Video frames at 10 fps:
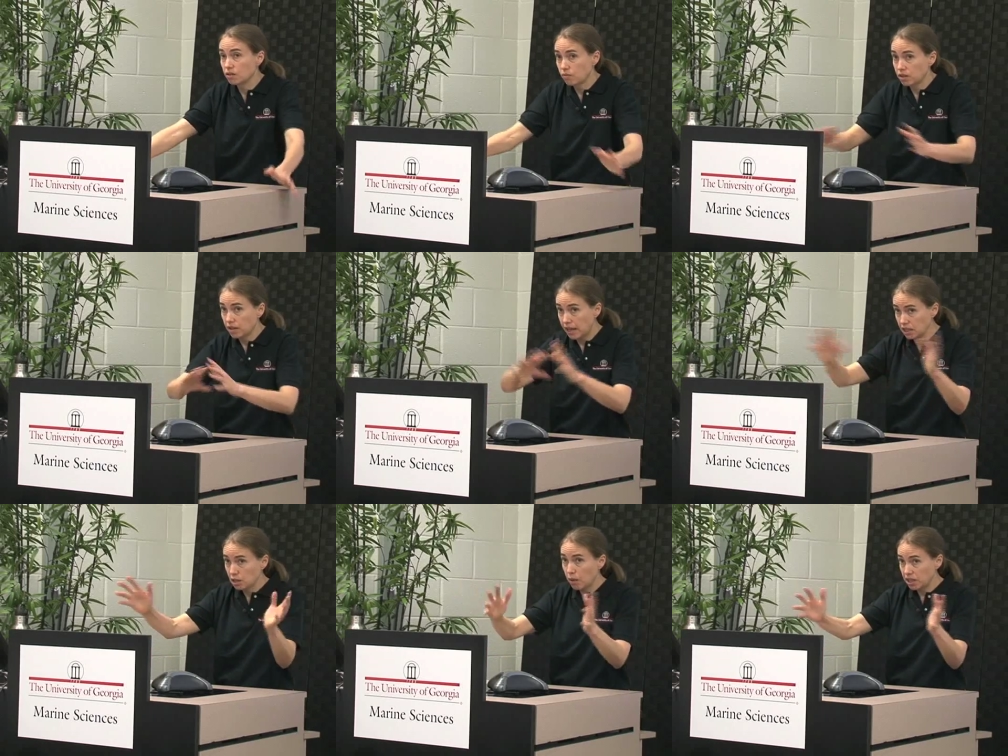The
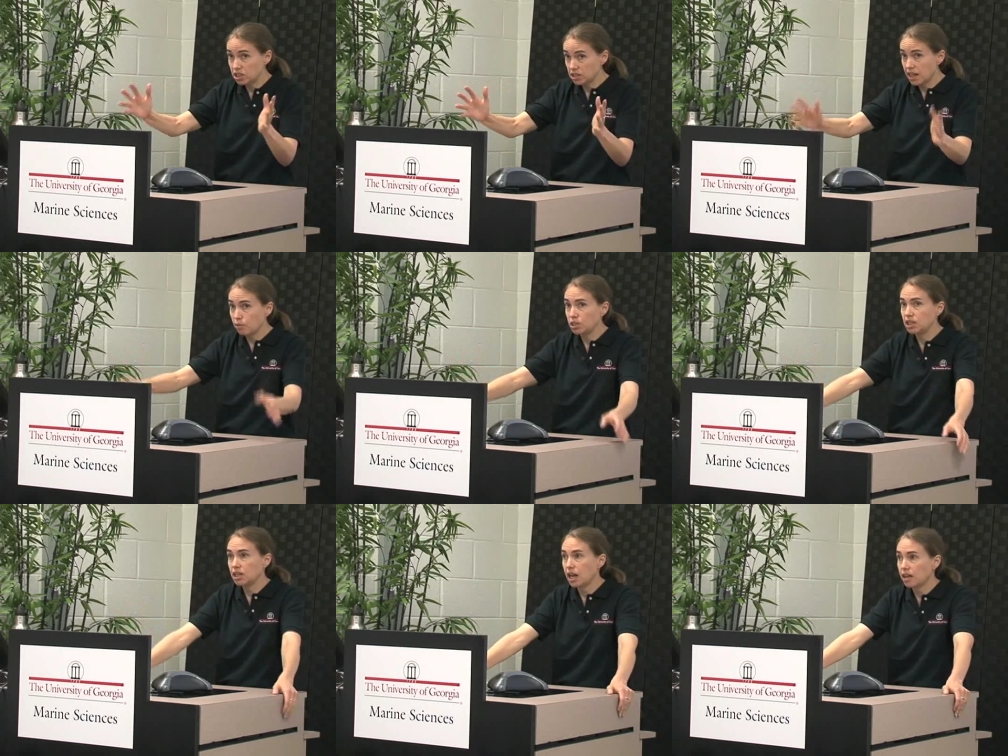incubations that we
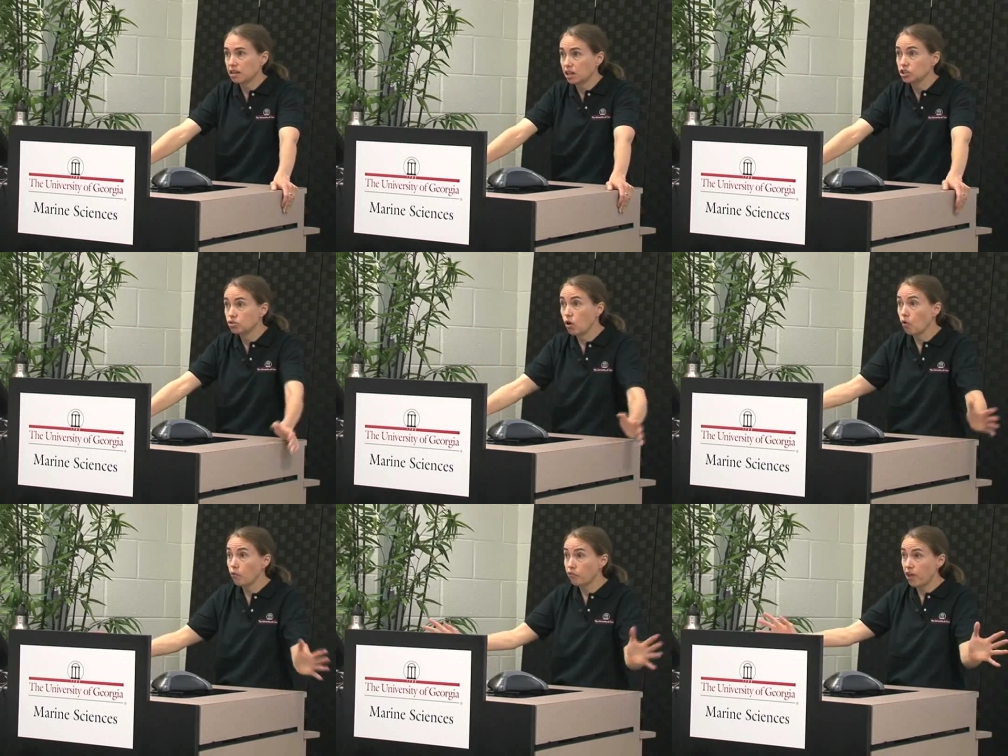did at the
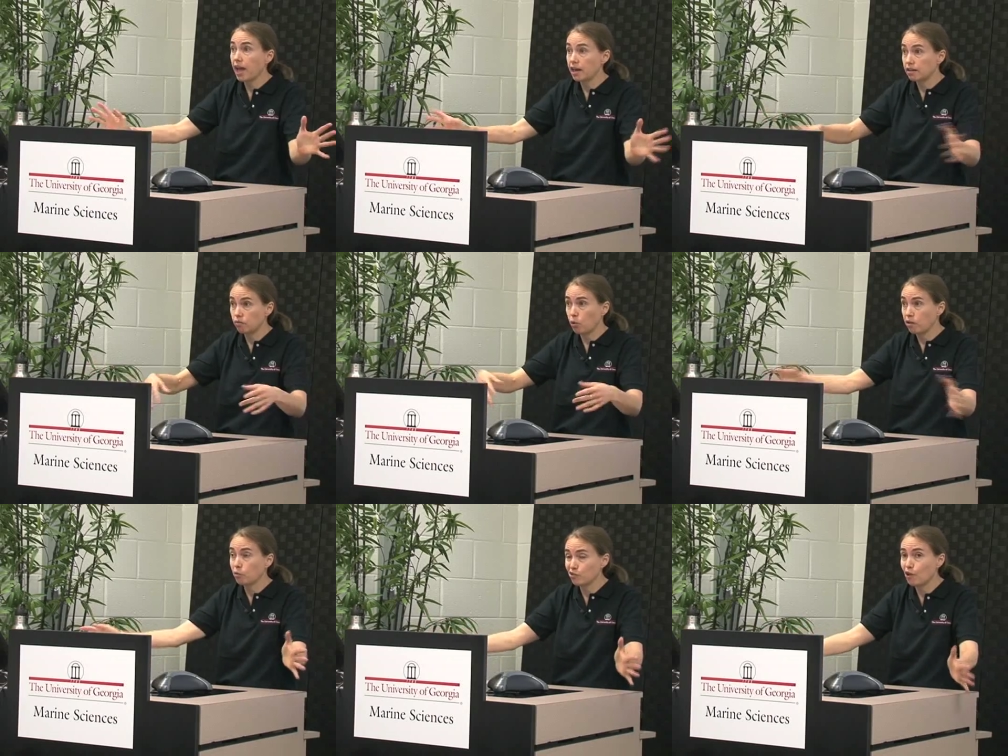control site, where
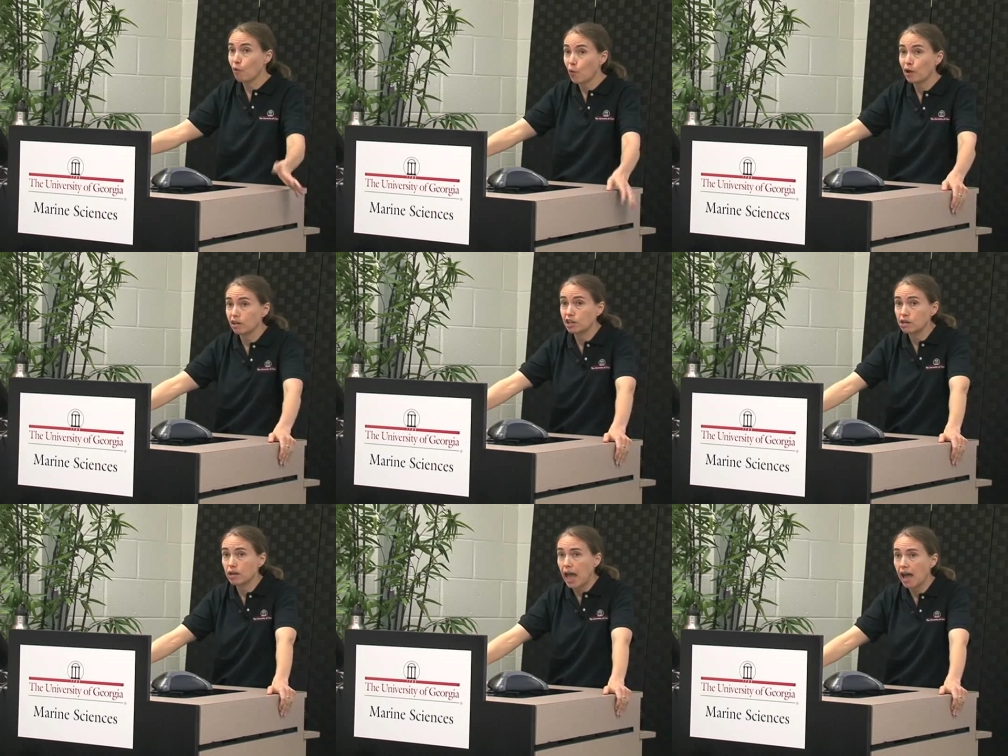there was no oil and
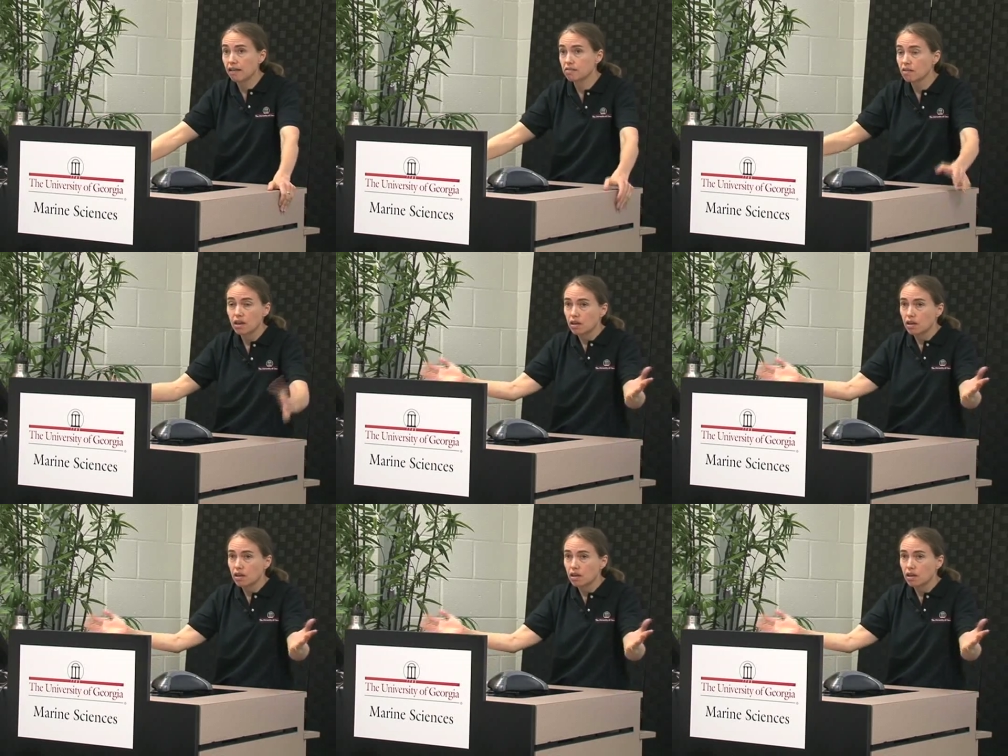no gas,